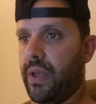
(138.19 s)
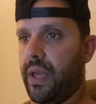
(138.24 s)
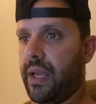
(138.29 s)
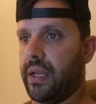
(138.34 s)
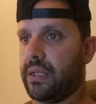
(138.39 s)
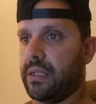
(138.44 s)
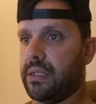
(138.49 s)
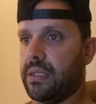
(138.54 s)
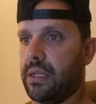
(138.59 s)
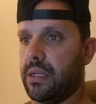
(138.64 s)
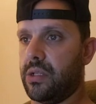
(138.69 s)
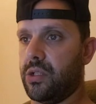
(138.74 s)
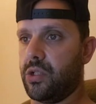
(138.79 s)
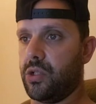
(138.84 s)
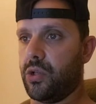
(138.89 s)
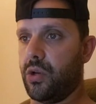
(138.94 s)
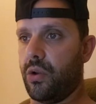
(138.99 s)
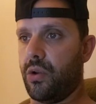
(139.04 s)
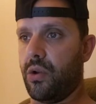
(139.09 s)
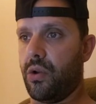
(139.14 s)
excess
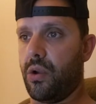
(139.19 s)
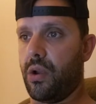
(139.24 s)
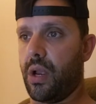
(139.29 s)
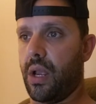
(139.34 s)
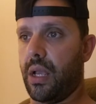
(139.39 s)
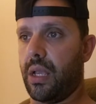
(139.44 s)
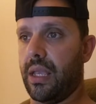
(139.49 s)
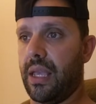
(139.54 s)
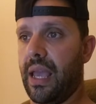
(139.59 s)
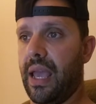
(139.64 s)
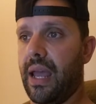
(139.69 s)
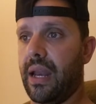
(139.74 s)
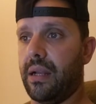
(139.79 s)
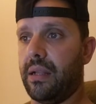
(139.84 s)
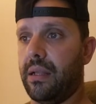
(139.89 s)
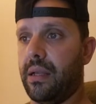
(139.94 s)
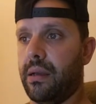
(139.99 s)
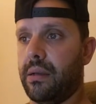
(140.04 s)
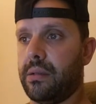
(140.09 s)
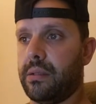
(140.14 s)
sugar and
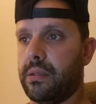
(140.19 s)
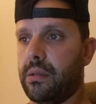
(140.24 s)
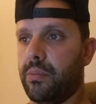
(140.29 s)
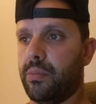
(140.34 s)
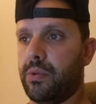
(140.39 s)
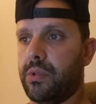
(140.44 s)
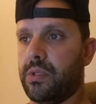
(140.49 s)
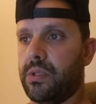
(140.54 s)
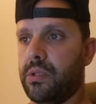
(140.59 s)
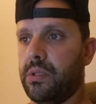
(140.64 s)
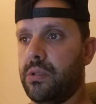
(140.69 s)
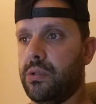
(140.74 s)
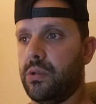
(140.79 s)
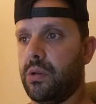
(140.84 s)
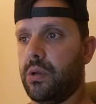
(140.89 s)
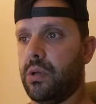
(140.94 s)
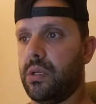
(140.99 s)
catalyze the procedure.